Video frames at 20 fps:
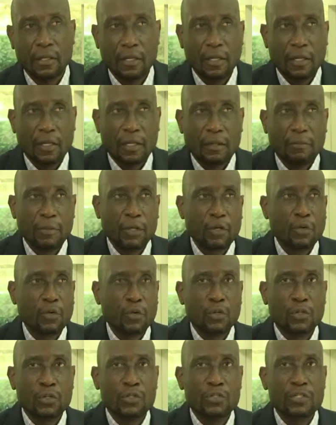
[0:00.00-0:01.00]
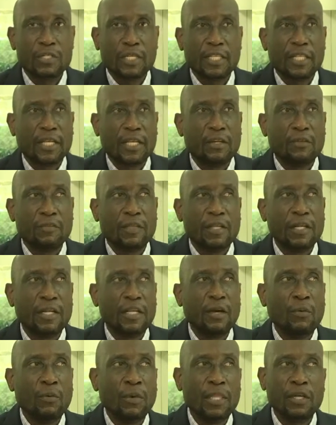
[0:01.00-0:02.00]
Because at the end of the day,
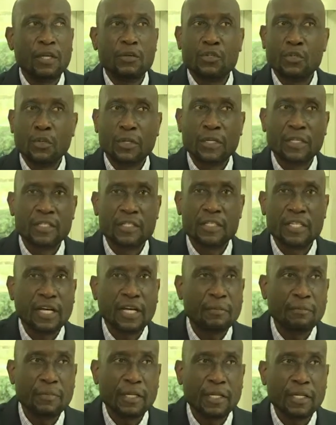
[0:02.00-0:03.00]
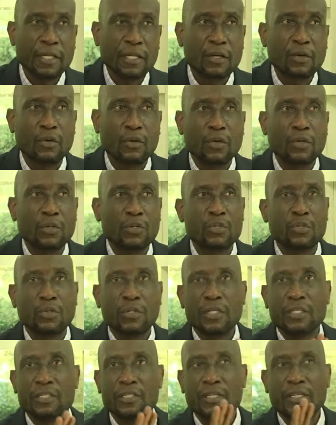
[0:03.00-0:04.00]
whether you're talking Stanbic or you're talking
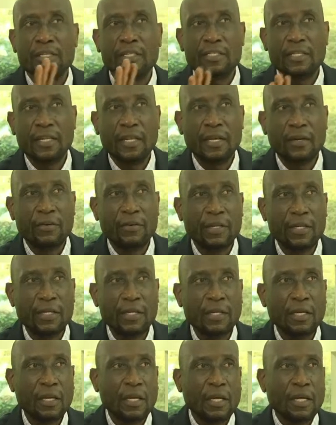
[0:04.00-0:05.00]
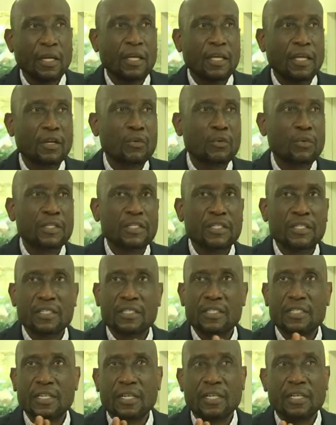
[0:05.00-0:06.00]
Centenary, Equity,
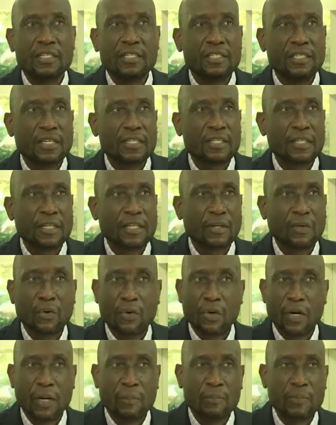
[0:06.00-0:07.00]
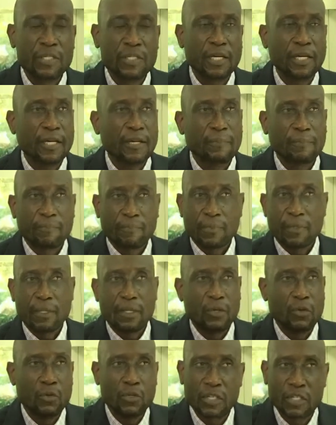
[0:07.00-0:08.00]
Standard Chartered or ABSA, you
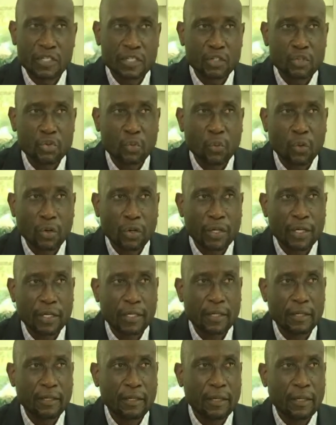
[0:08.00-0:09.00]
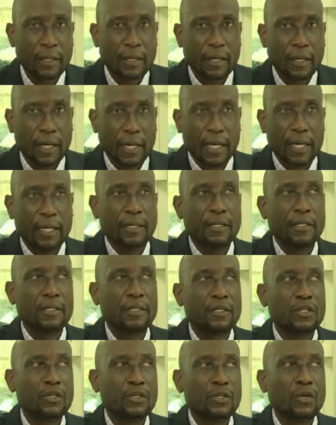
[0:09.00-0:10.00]
just need to walk in and
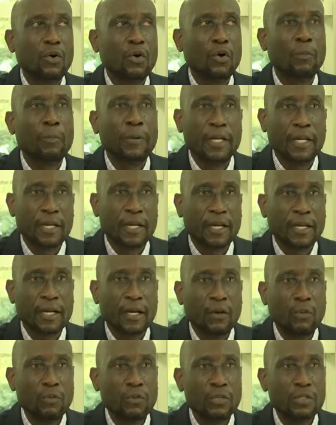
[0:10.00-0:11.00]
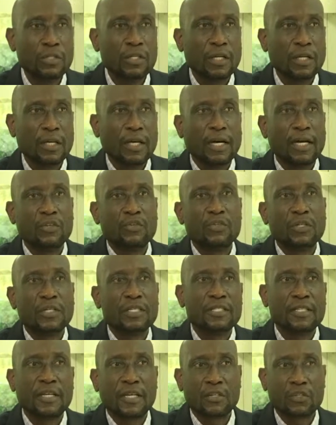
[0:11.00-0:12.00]
open an account and
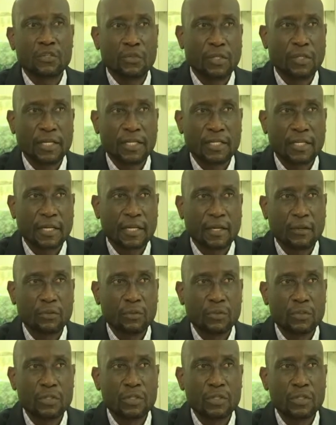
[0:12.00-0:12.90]
transact on that account.